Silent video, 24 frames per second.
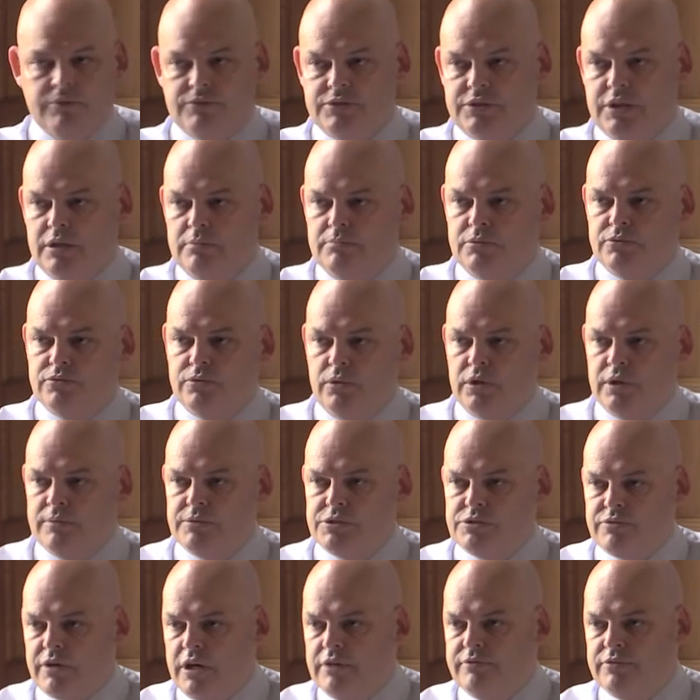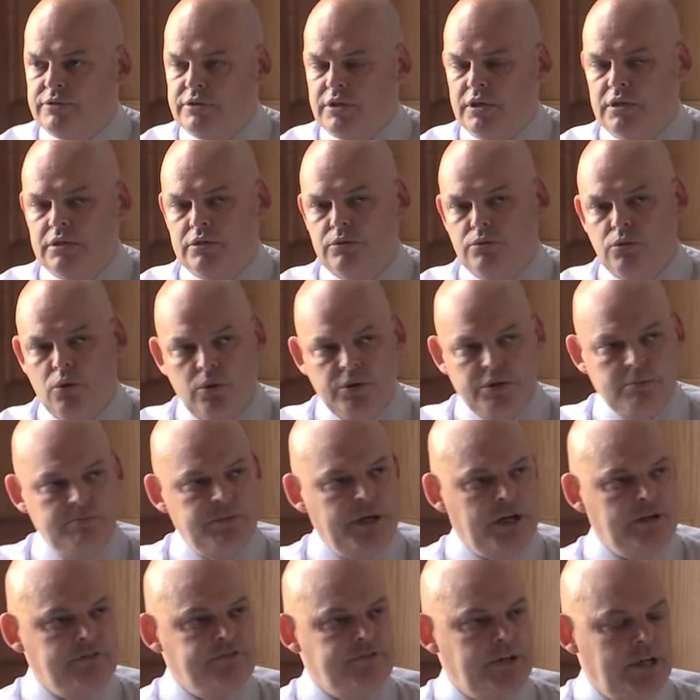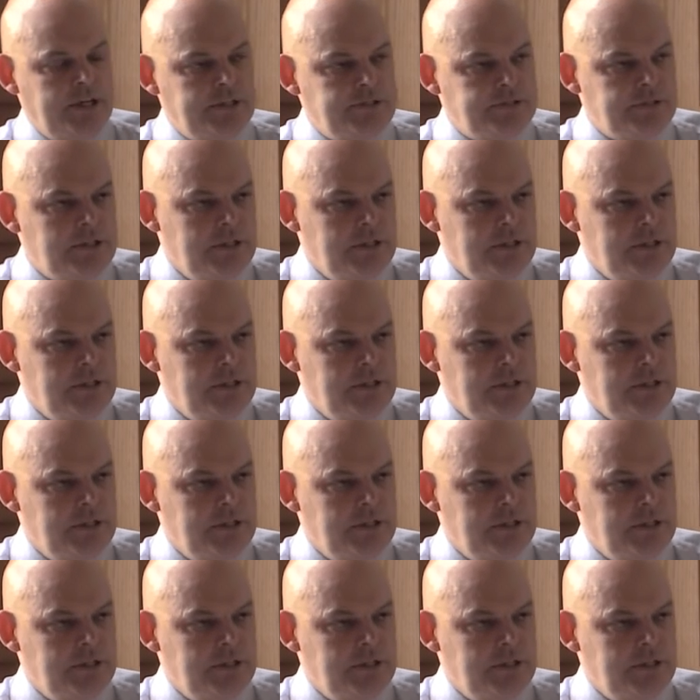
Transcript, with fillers: said before, I was driving down a road in Belfast